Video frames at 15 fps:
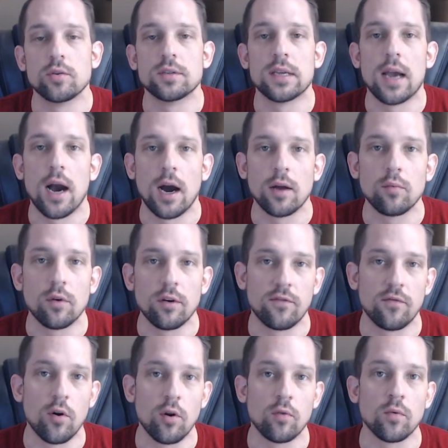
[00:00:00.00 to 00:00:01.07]
using ON1
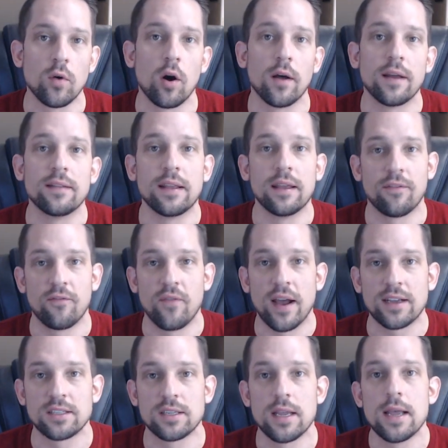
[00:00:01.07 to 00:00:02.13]
photo raw in the
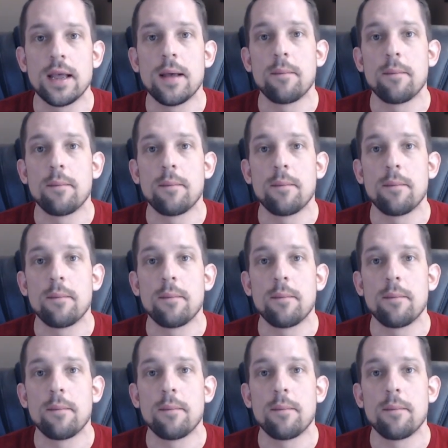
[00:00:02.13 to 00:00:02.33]
effects